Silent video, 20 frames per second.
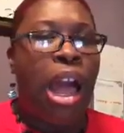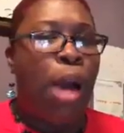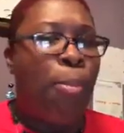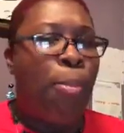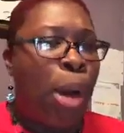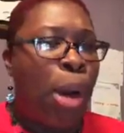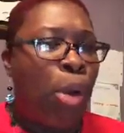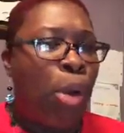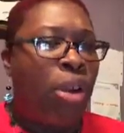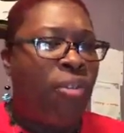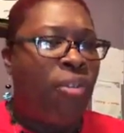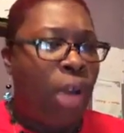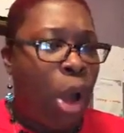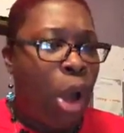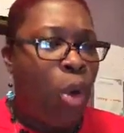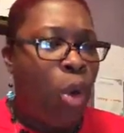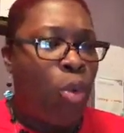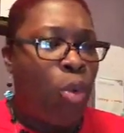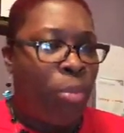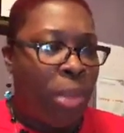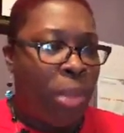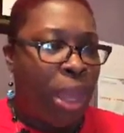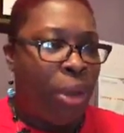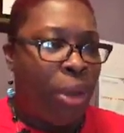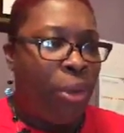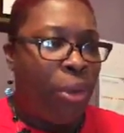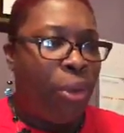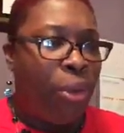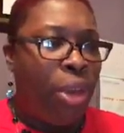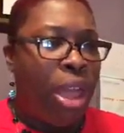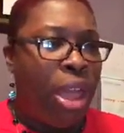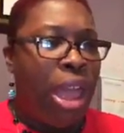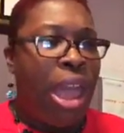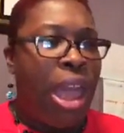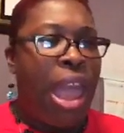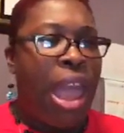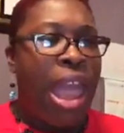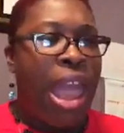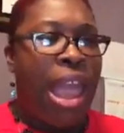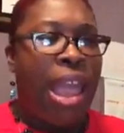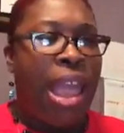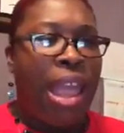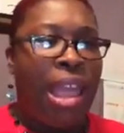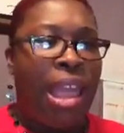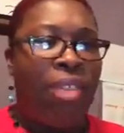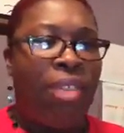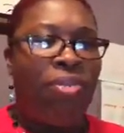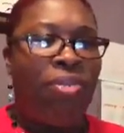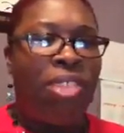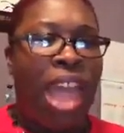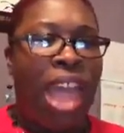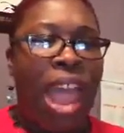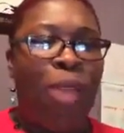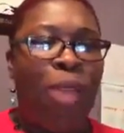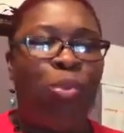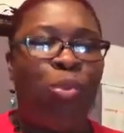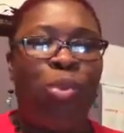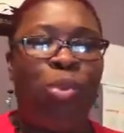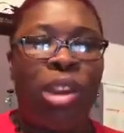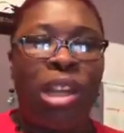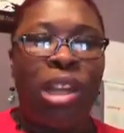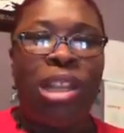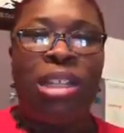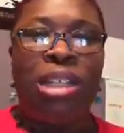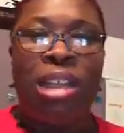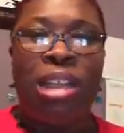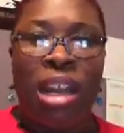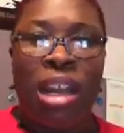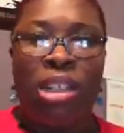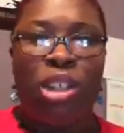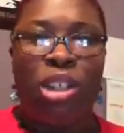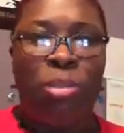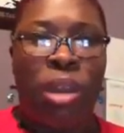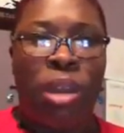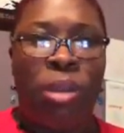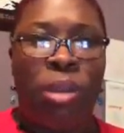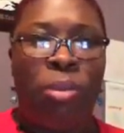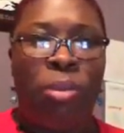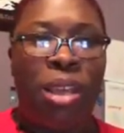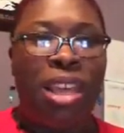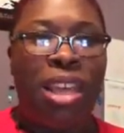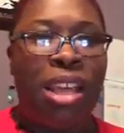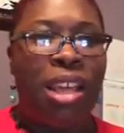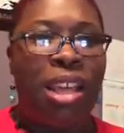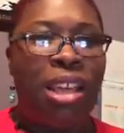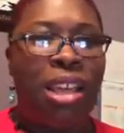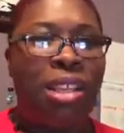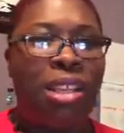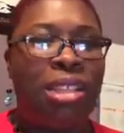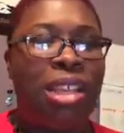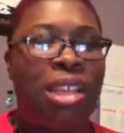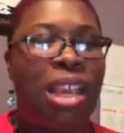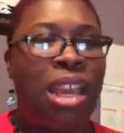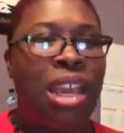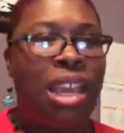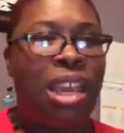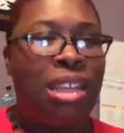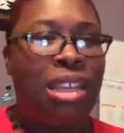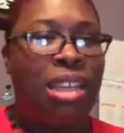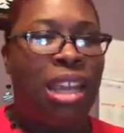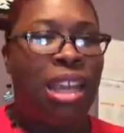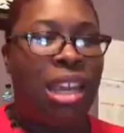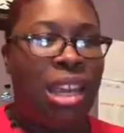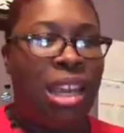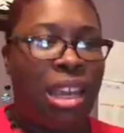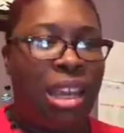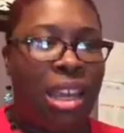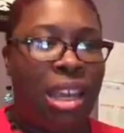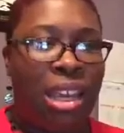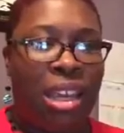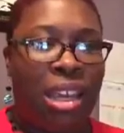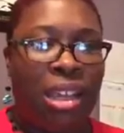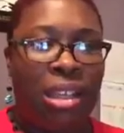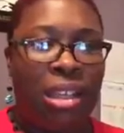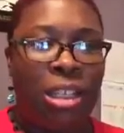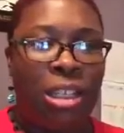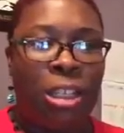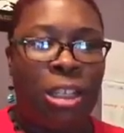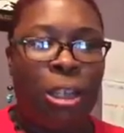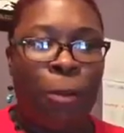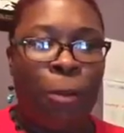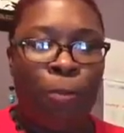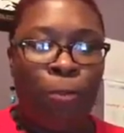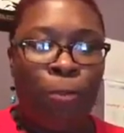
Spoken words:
a bowl of oatmeal. And that really touched me because it is